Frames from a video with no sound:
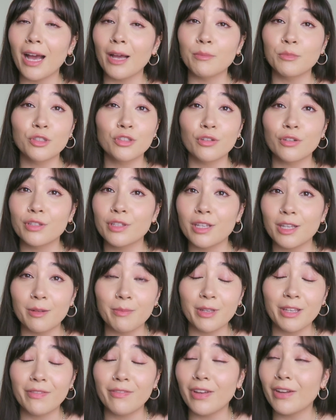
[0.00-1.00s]
I'm sure it's gonna
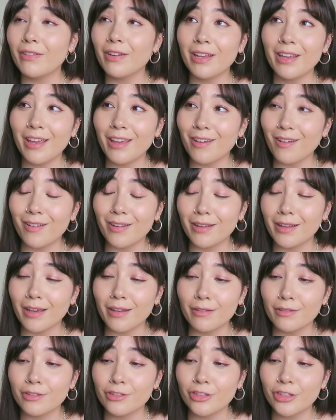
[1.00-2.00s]
be very chaotic
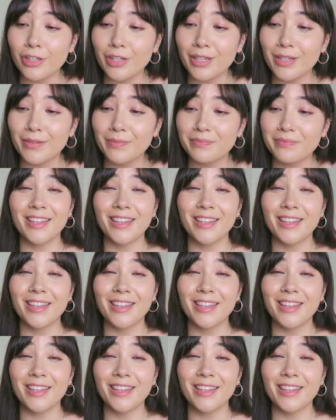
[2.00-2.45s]
energy.